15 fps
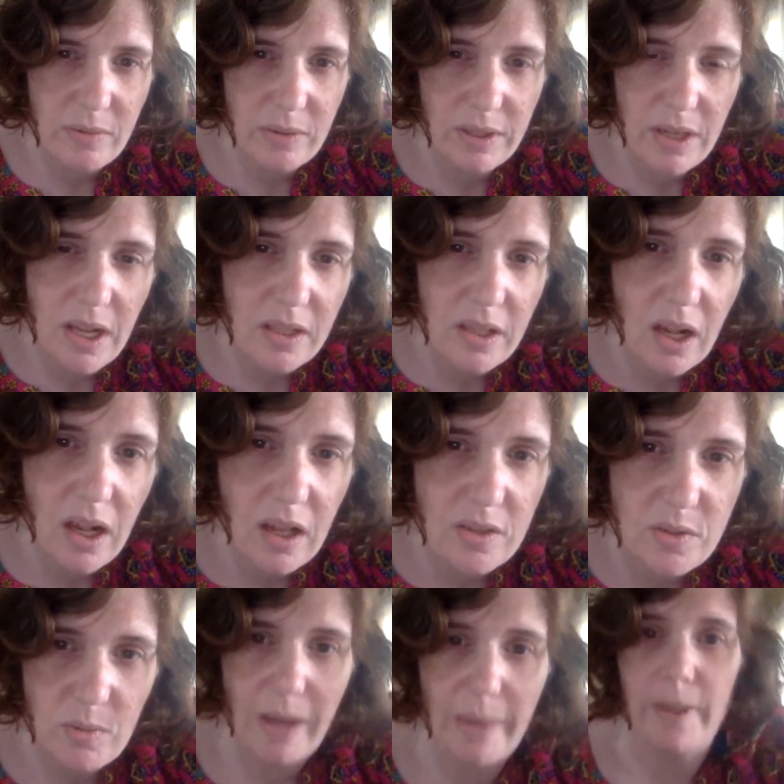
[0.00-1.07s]
with an alcohol
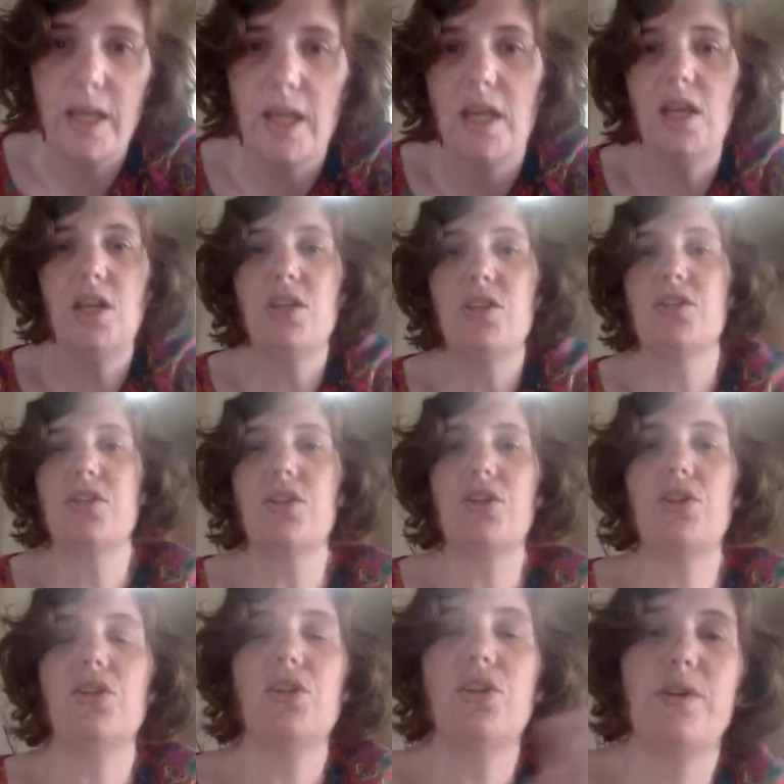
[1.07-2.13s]
swab in a
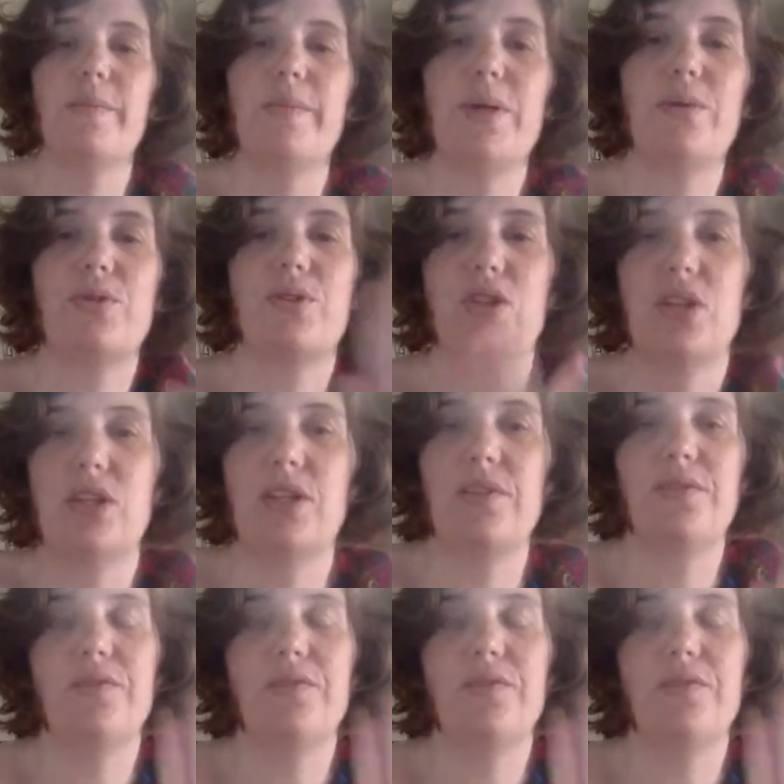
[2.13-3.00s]
circular motion.